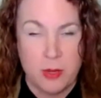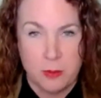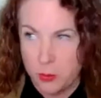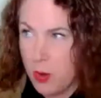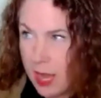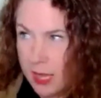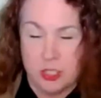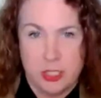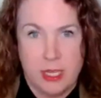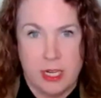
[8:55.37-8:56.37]
people who
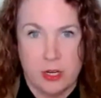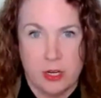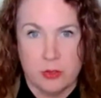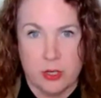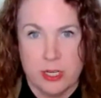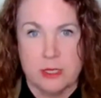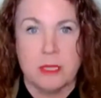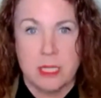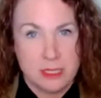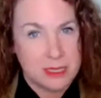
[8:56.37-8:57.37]
actually take care of trees,
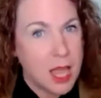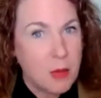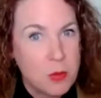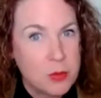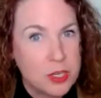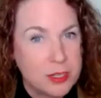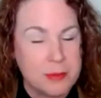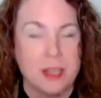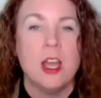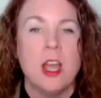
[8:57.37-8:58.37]
but that's not what we're talking
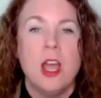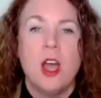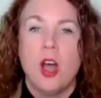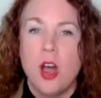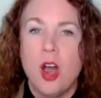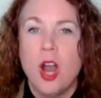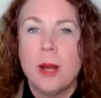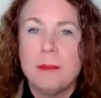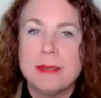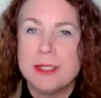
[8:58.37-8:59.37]
about.
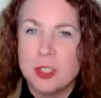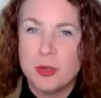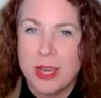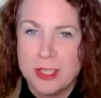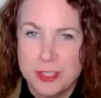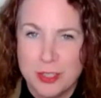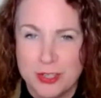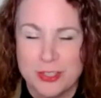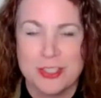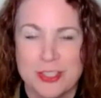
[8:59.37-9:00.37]

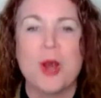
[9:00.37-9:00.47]
Arbitrators.